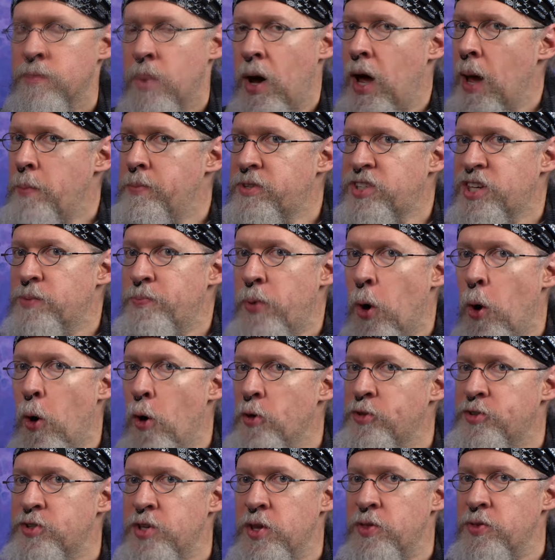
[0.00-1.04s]
I'm
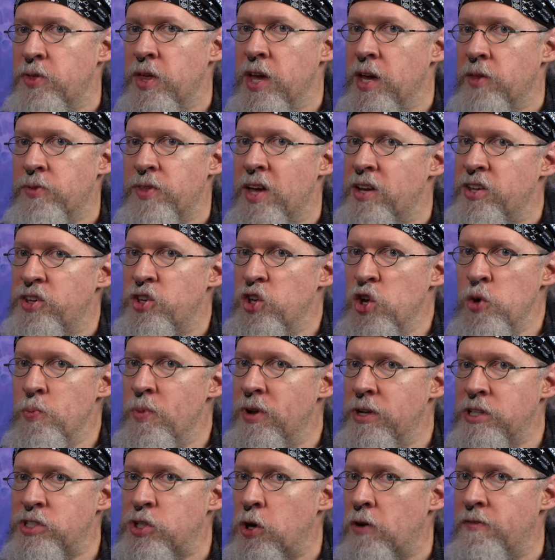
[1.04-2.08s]
supposed to think that
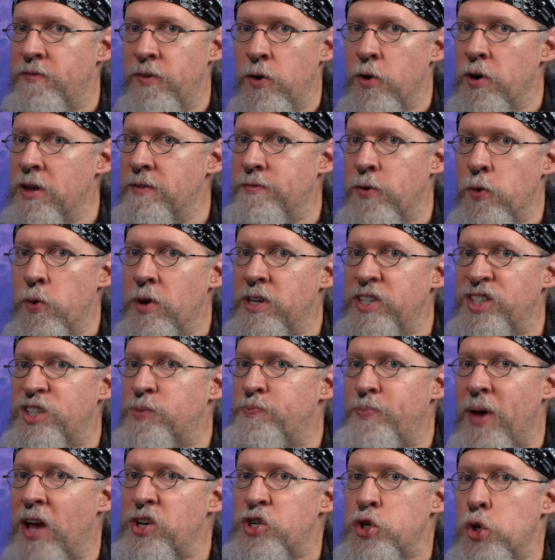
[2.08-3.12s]
humans are very, very
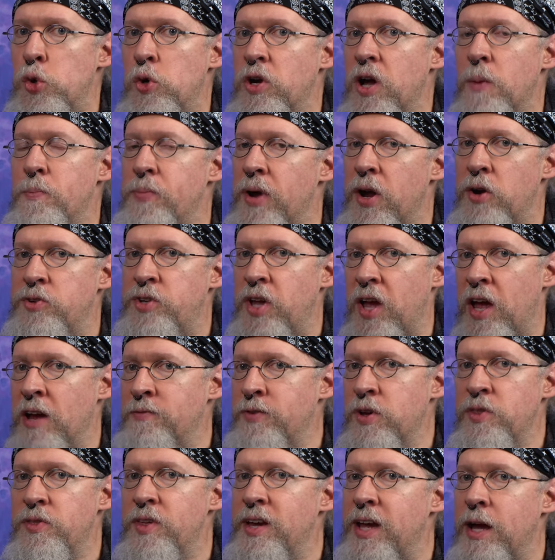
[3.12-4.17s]
special compared to
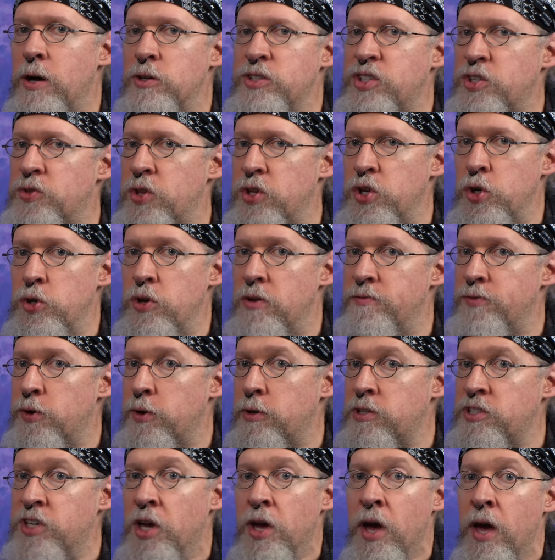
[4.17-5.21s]
everything else in the
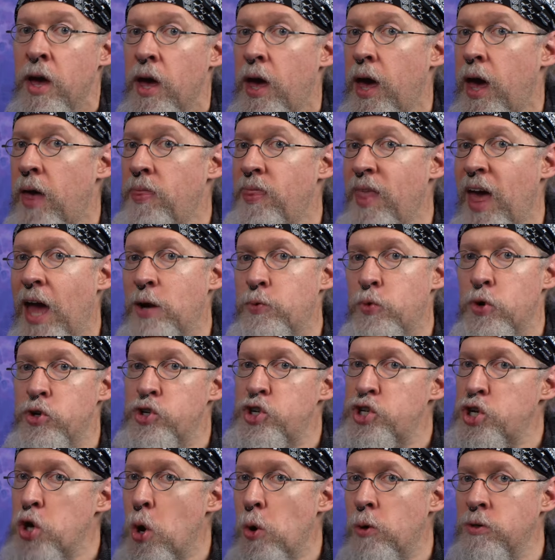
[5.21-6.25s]
universe, and that we're
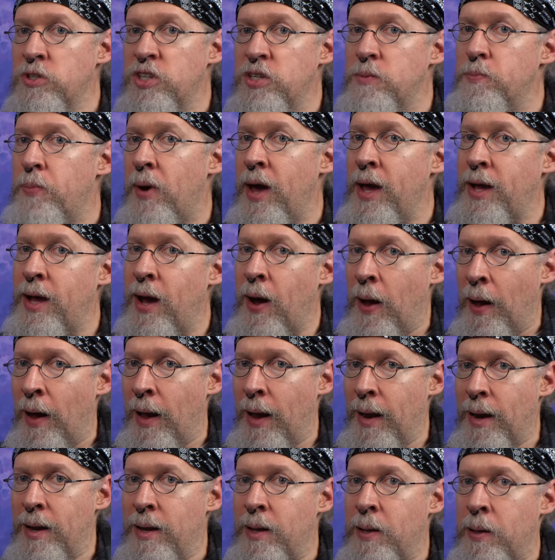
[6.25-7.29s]
chosen by
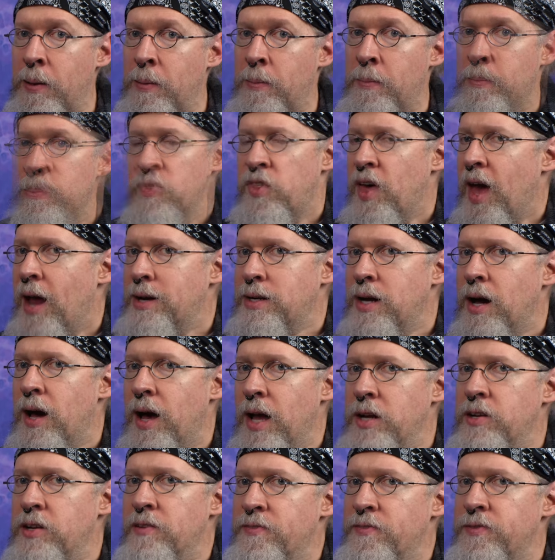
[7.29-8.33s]
God. That
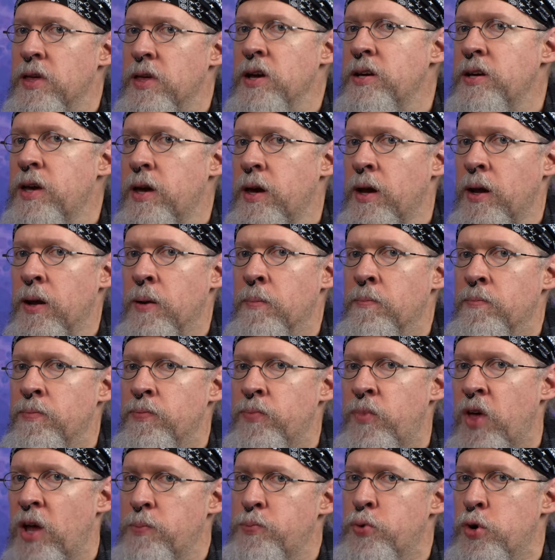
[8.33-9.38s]
kind of thinking
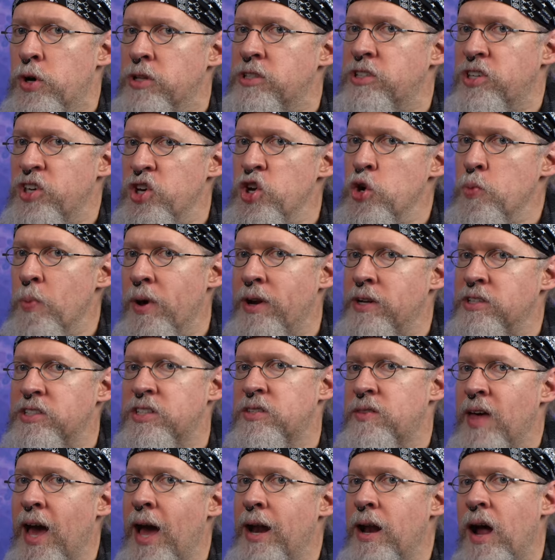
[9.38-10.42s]
that puts
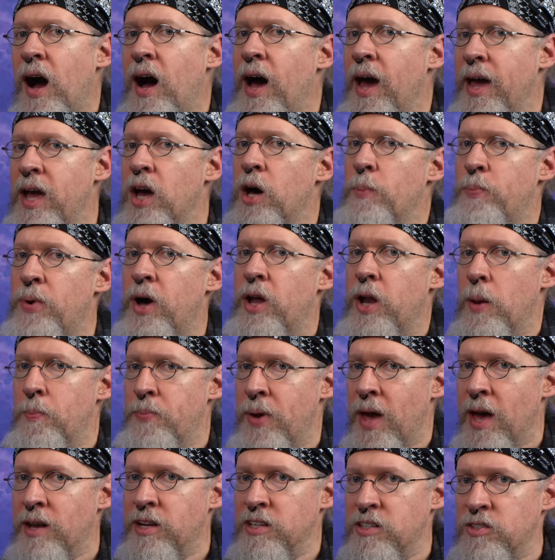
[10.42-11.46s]
humans that high up on a
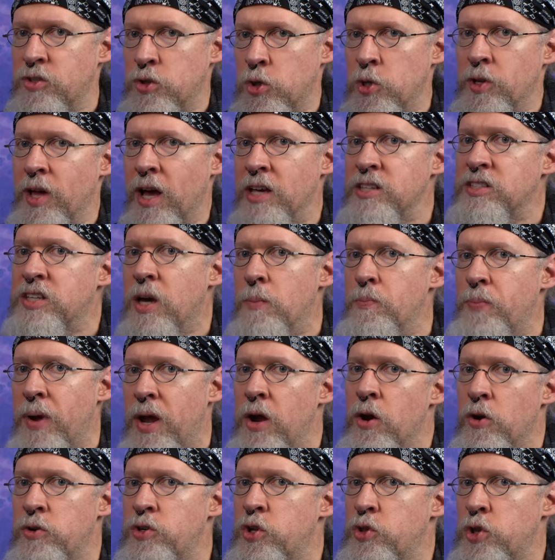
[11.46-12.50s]
pedestal as
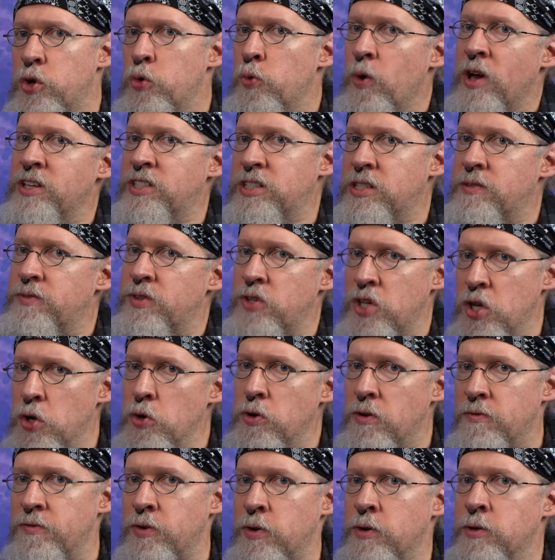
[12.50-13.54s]
compared to the rest of the
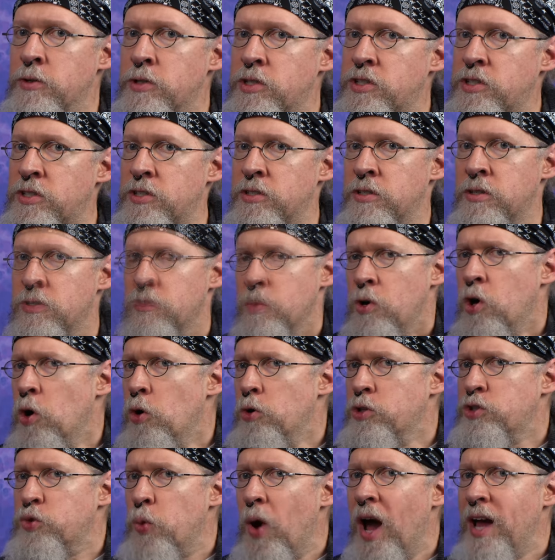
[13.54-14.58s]
universe
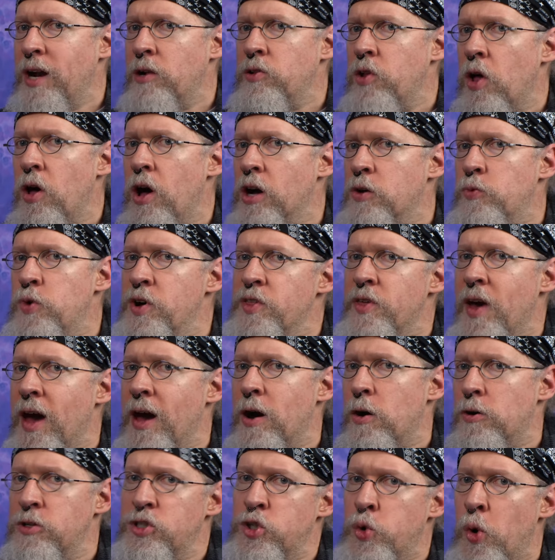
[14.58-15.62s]
goes right along with
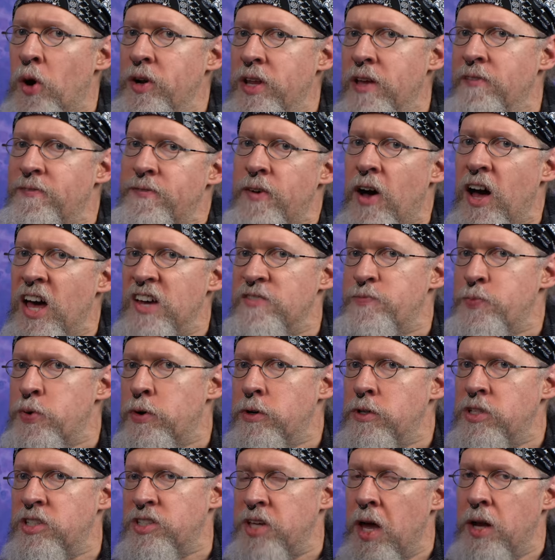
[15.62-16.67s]
how
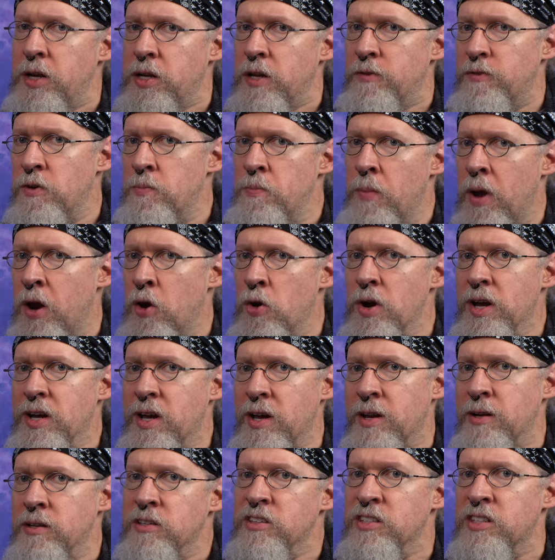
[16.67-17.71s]
25% of
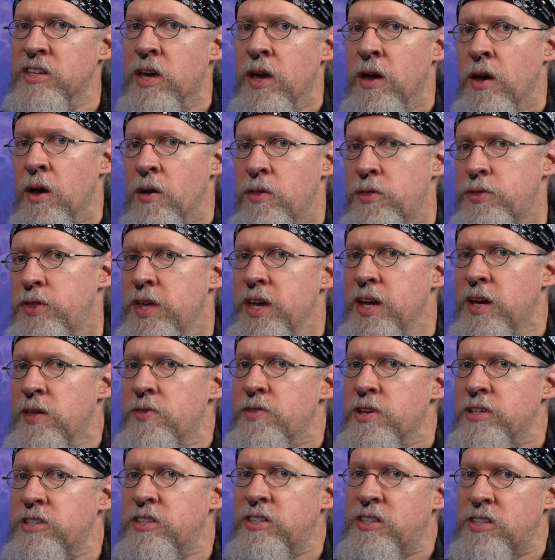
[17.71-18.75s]
Americans think
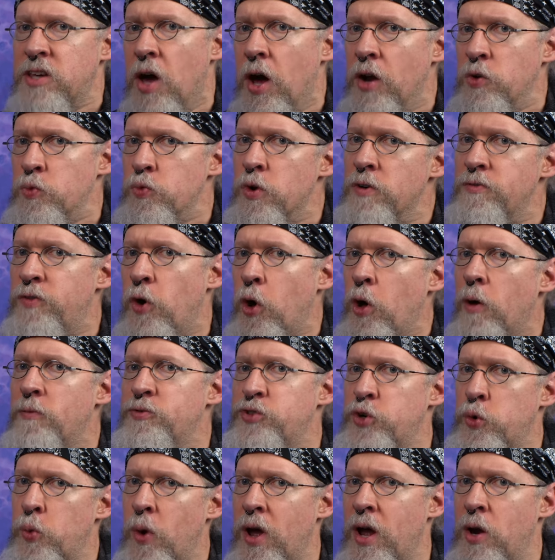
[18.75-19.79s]
the sun
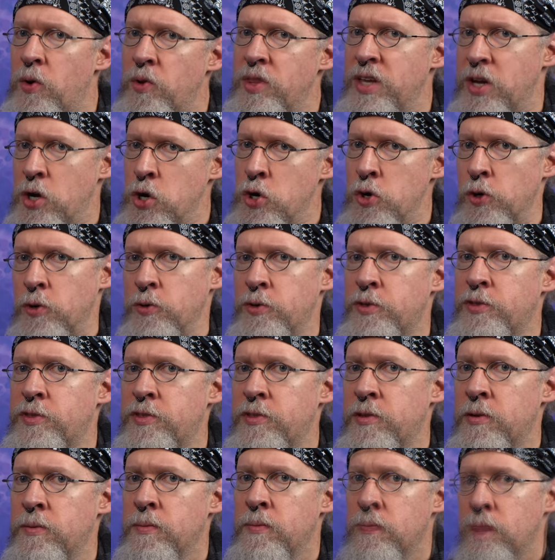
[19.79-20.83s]
revolves around the
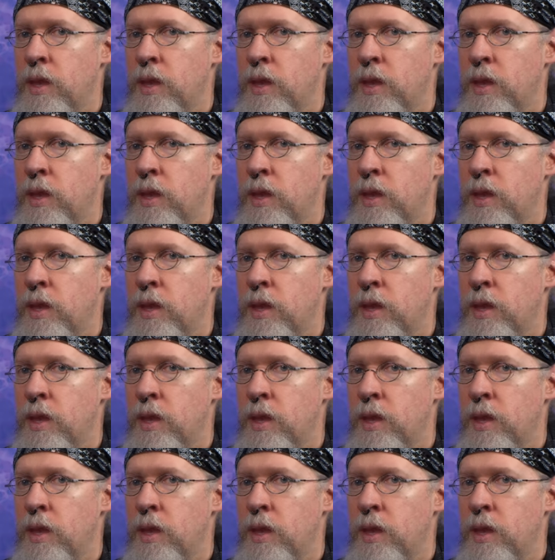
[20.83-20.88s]
earth.